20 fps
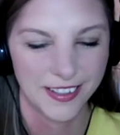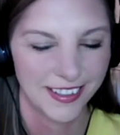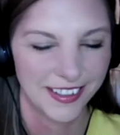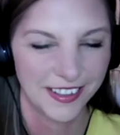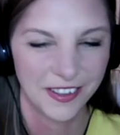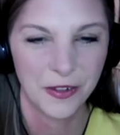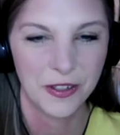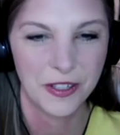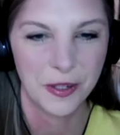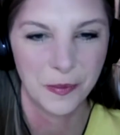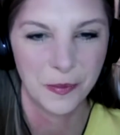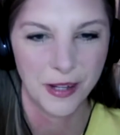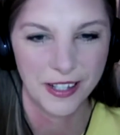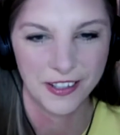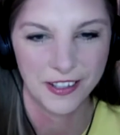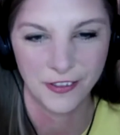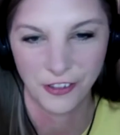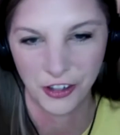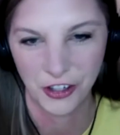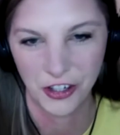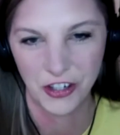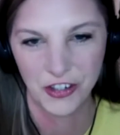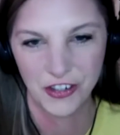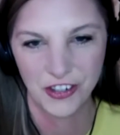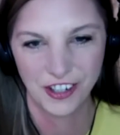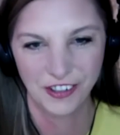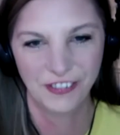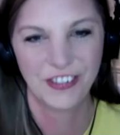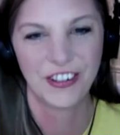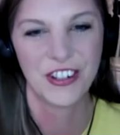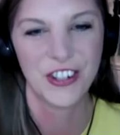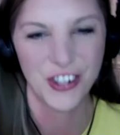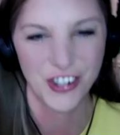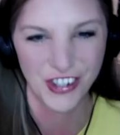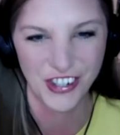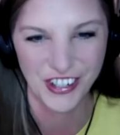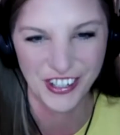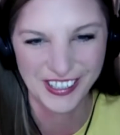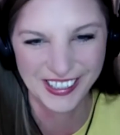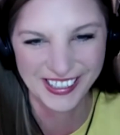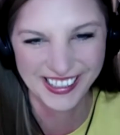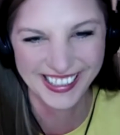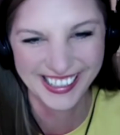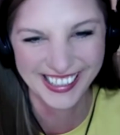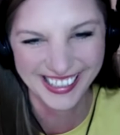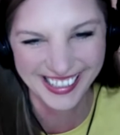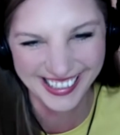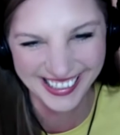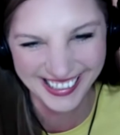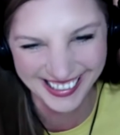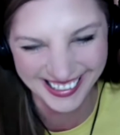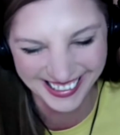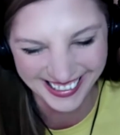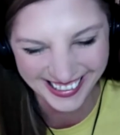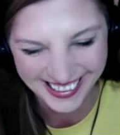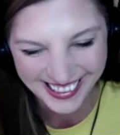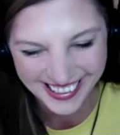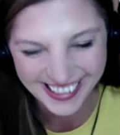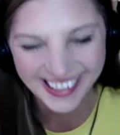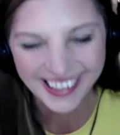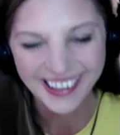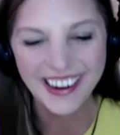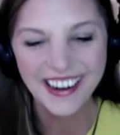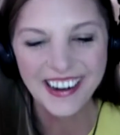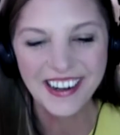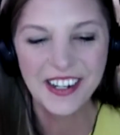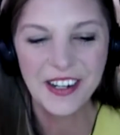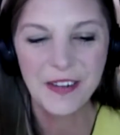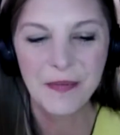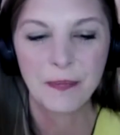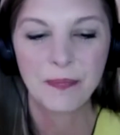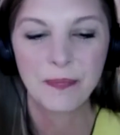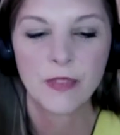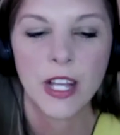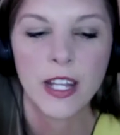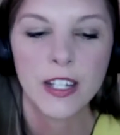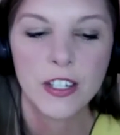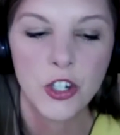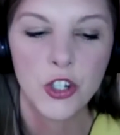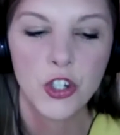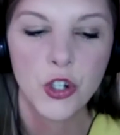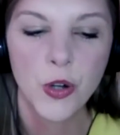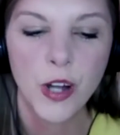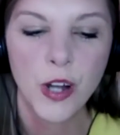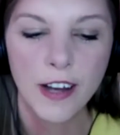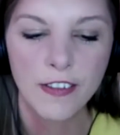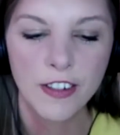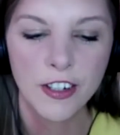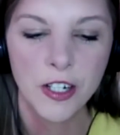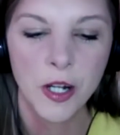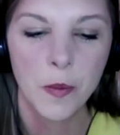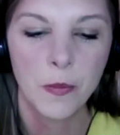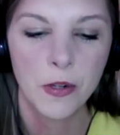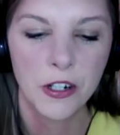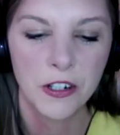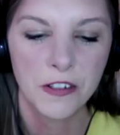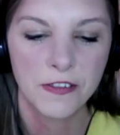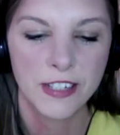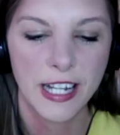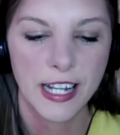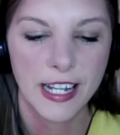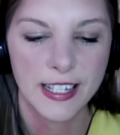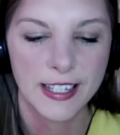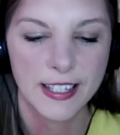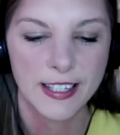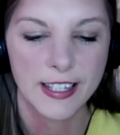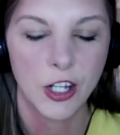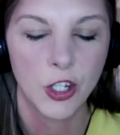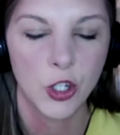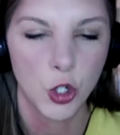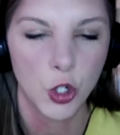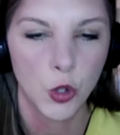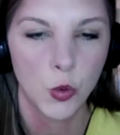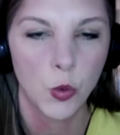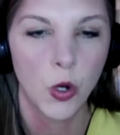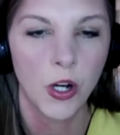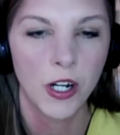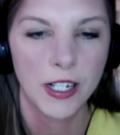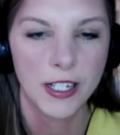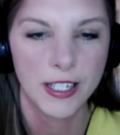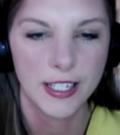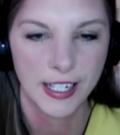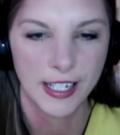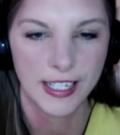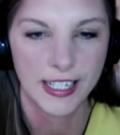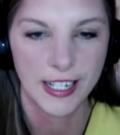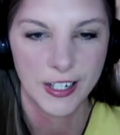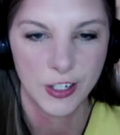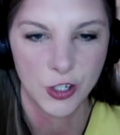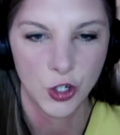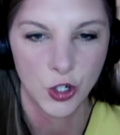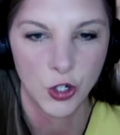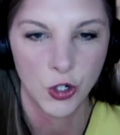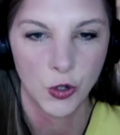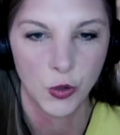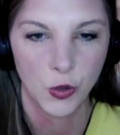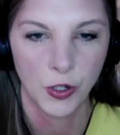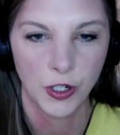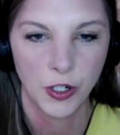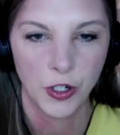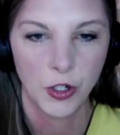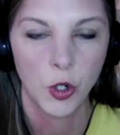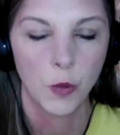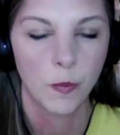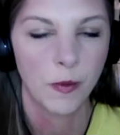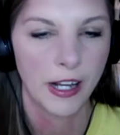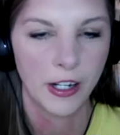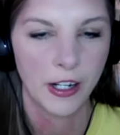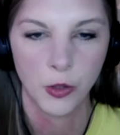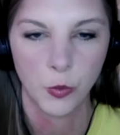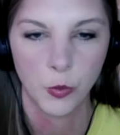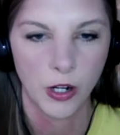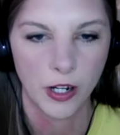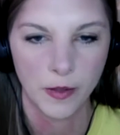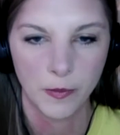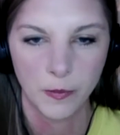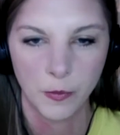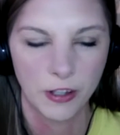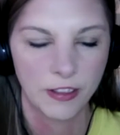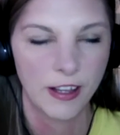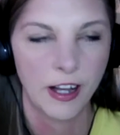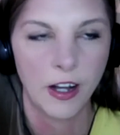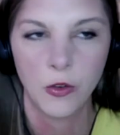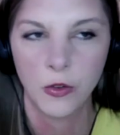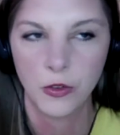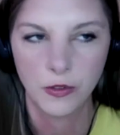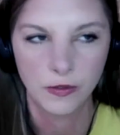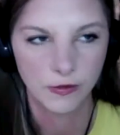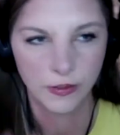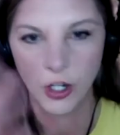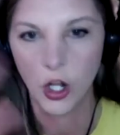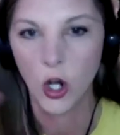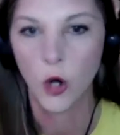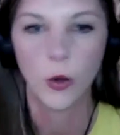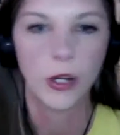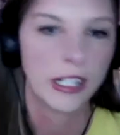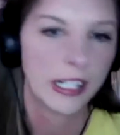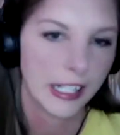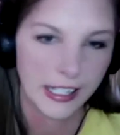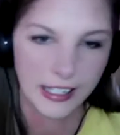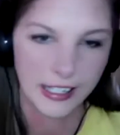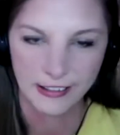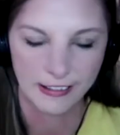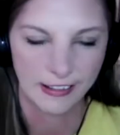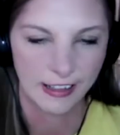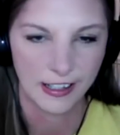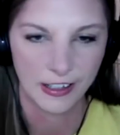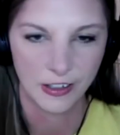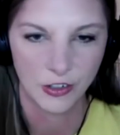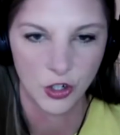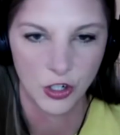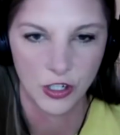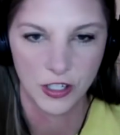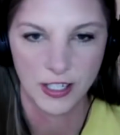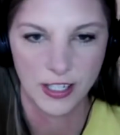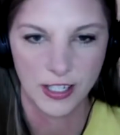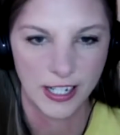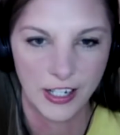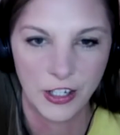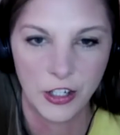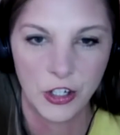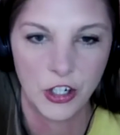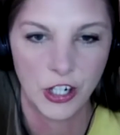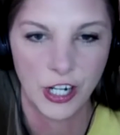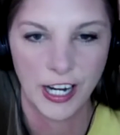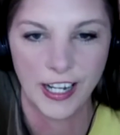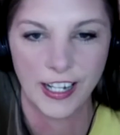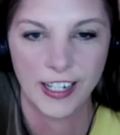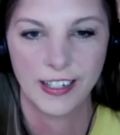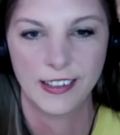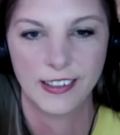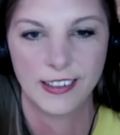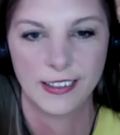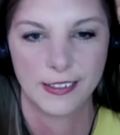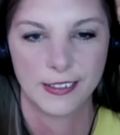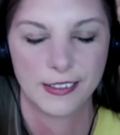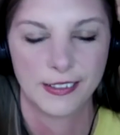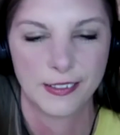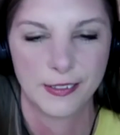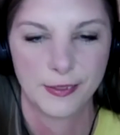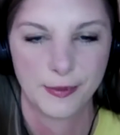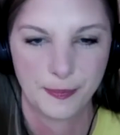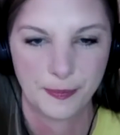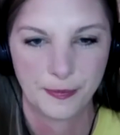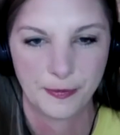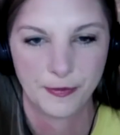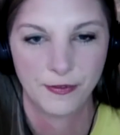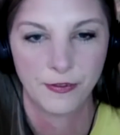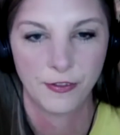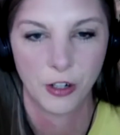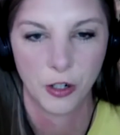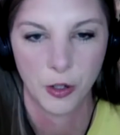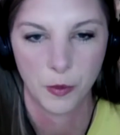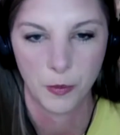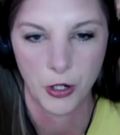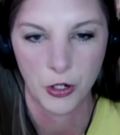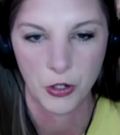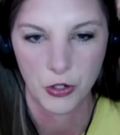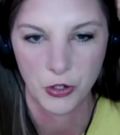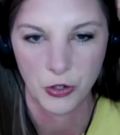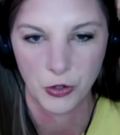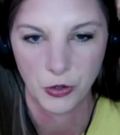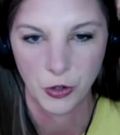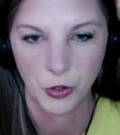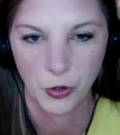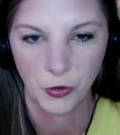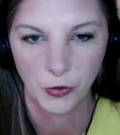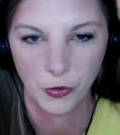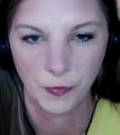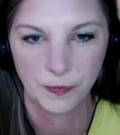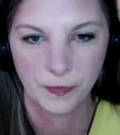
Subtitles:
It was the best footage for sure. Um, did you have a number of days that you wanted to get to no matter what, without knowing anything, just in your head for a personal goal?